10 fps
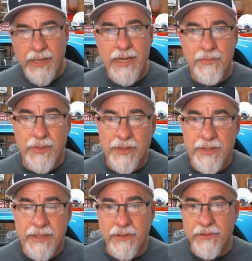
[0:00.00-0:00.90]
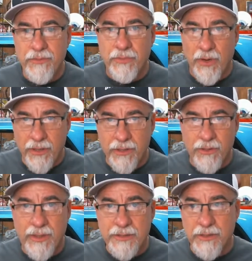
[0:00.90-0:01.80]
anyway, I think the new
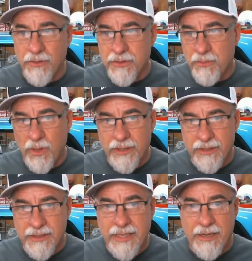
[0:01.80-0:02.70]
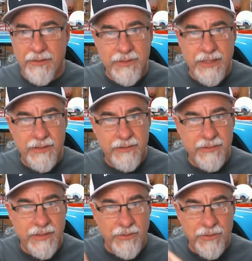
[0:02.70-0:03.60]
Bronco actually looks more like the Scout
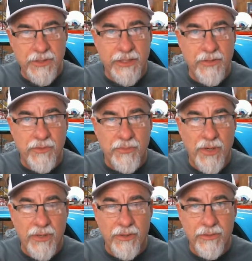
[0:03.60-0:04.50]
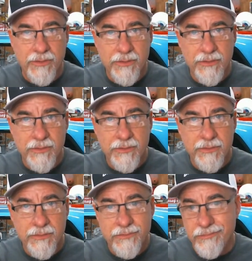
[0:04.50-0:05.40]
than it looks like the old Bronco.
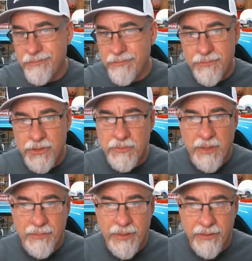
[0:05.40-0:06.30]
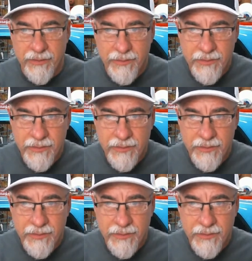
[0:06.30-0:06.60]
Just my opinion.